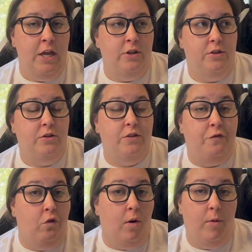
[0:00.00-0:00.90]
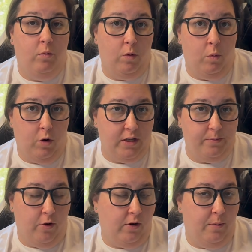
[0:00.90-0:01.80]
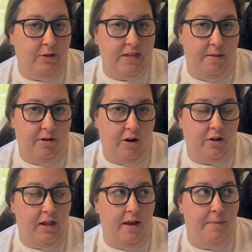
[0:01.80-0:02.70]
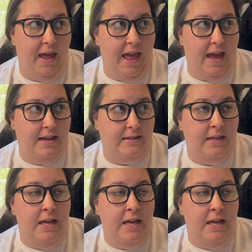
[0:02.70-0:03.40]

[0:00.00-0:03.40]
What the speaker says: So there's a formal rewards program with Diamond Art Club, and